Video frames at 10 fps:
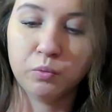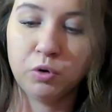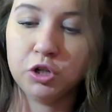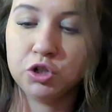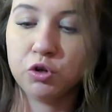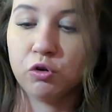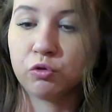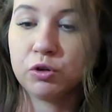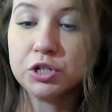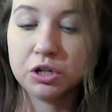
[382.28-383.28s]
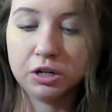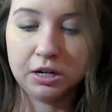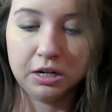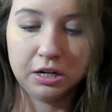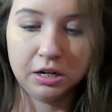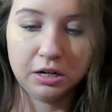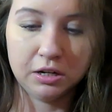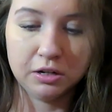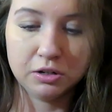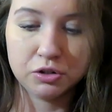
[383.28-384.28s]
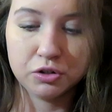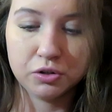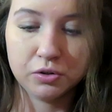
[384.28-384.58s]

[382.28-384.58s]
which originally it is